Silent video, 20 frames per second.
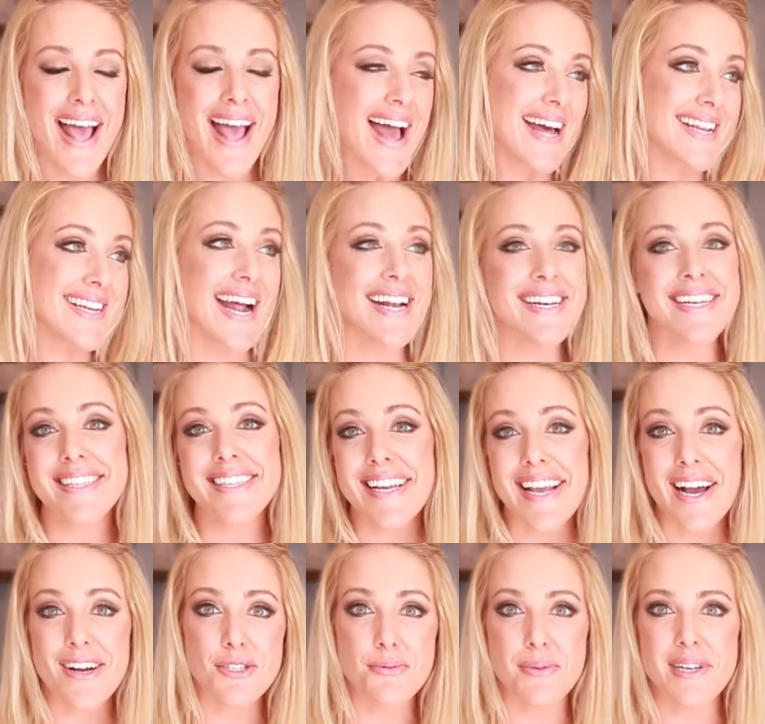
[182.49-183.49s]
and anything
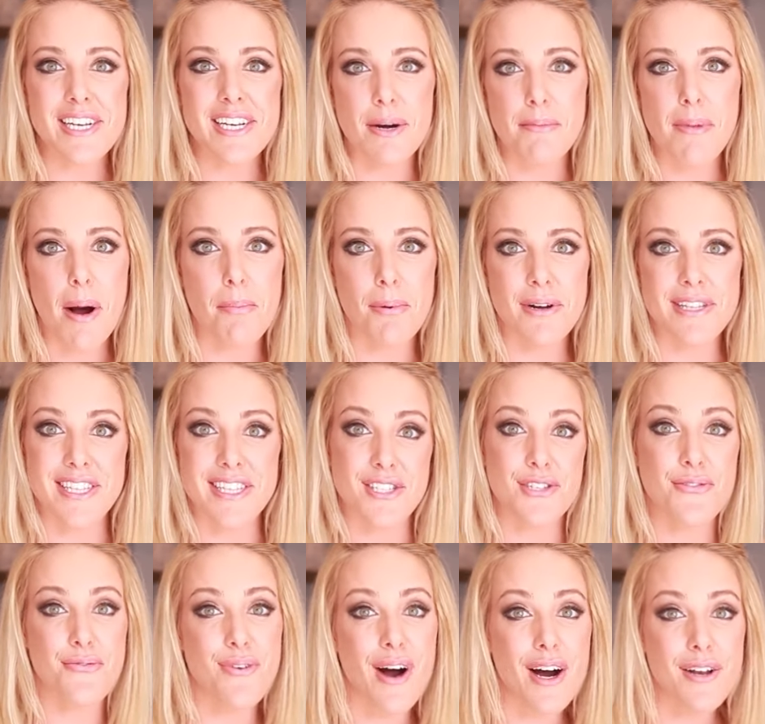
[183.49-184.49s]
else we can come up with that's
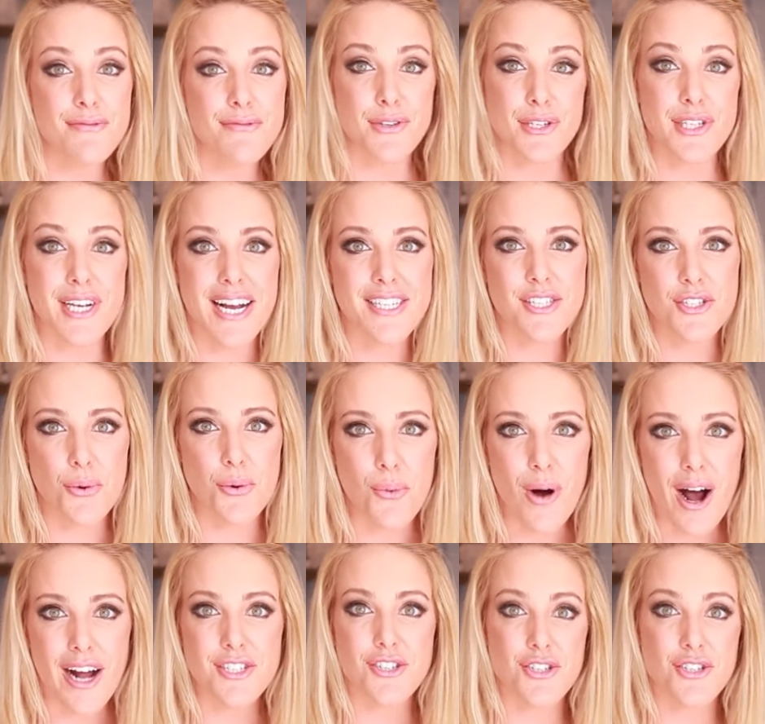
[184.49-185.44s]
fun for you guys to watch.